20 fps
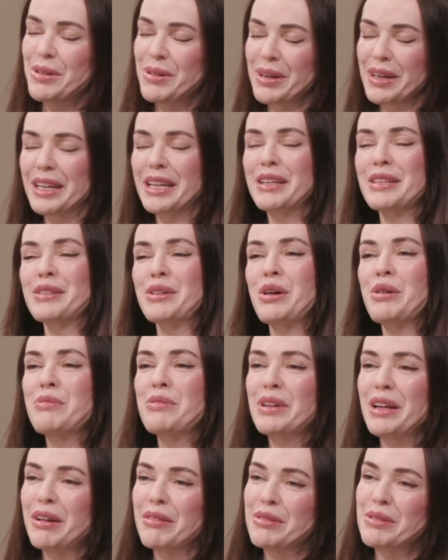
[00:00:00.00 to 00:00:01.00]
quite quickly, so
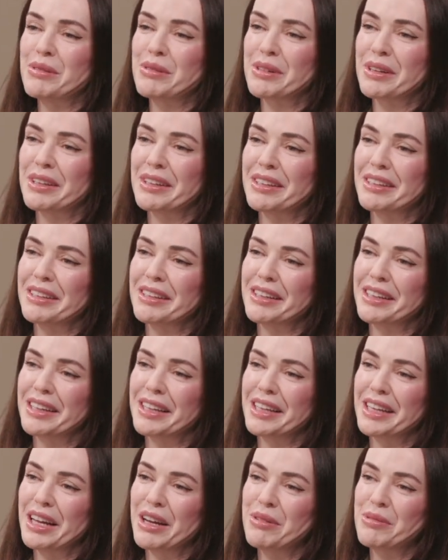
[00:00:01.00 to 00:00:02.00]
hopefully everyone can
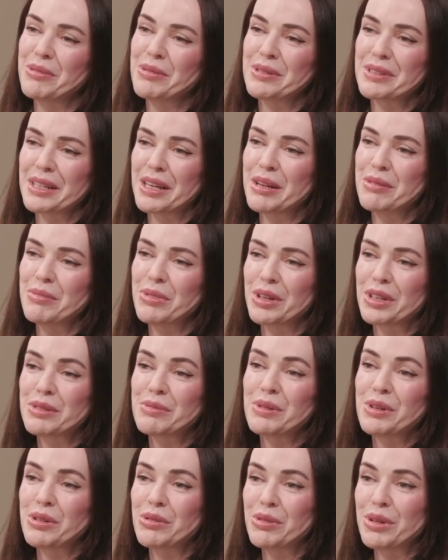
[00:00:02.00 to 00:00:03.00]
get what we're saying. But
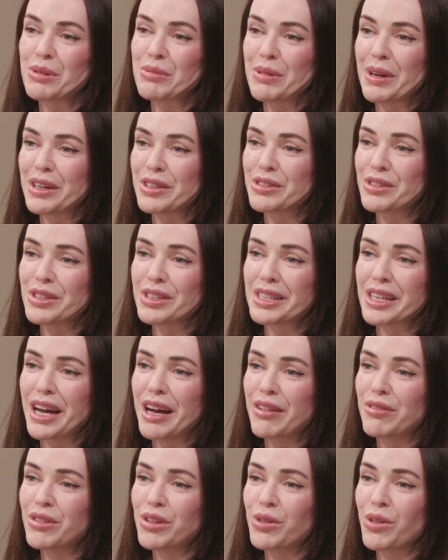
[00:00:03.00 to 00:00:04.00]
it's been a real pleasure to
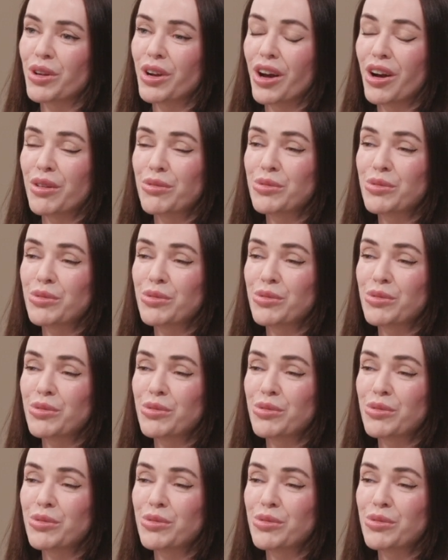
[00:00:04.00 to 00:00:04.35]
have you on.